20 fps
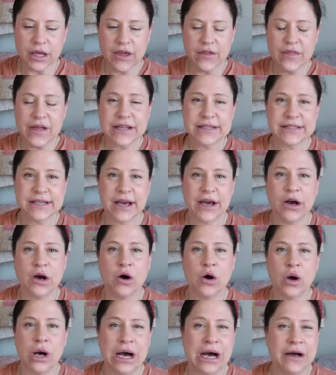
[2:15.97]
and that's
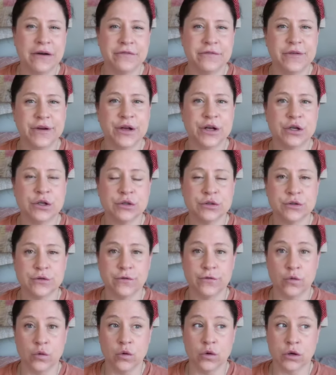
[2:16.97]
how I felt
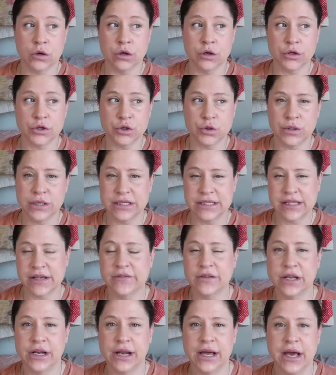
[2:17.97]
for
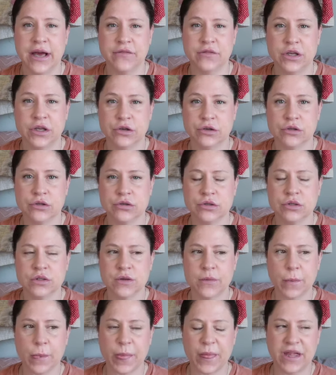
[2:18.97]
twenty-seven and a half
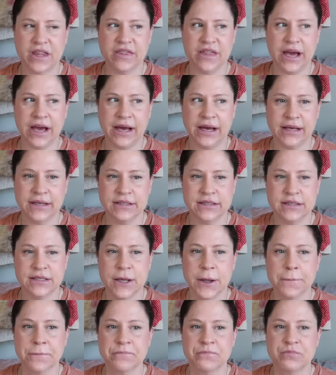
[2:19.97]
years, that
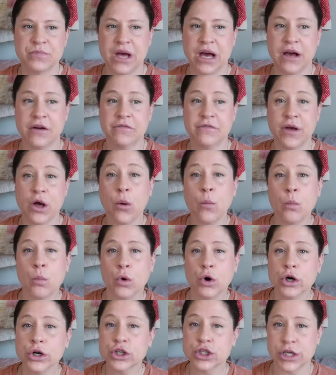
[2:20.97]
I felt
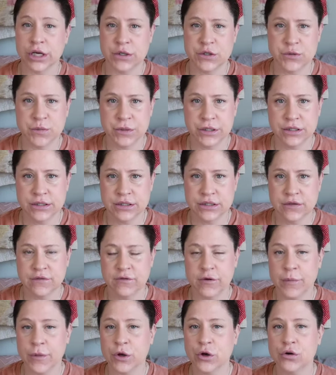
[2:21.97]
more judgment
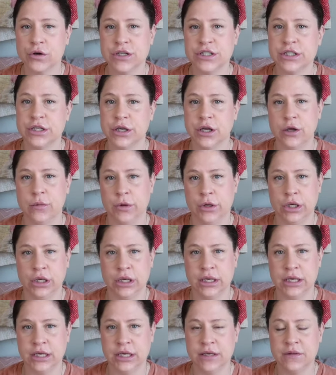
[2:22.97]
from the Christian
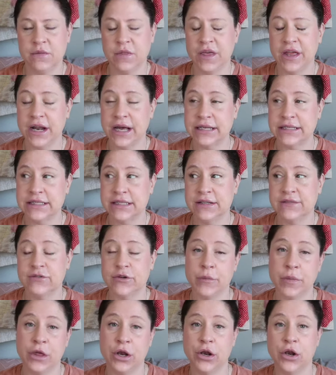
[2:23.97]
community than I did
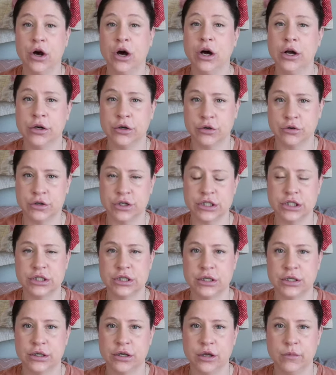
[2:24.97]
from the
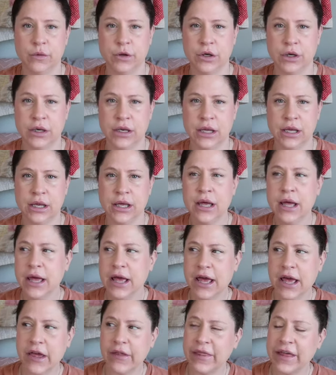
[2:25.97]
non-Christian community.
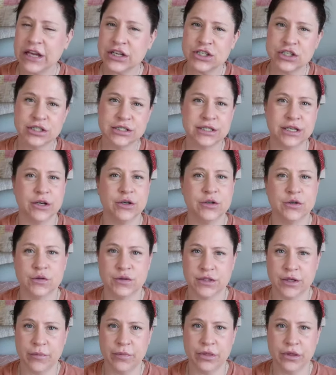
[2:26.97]
And that should tell you
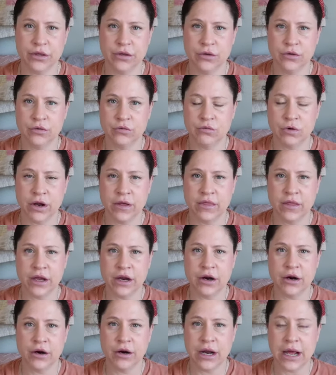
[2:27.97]
something right
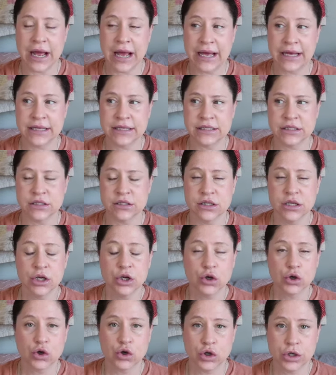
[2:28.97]
there. As
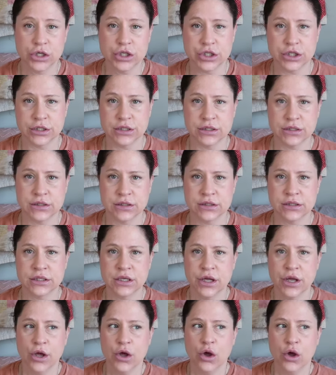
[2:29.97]
Christians,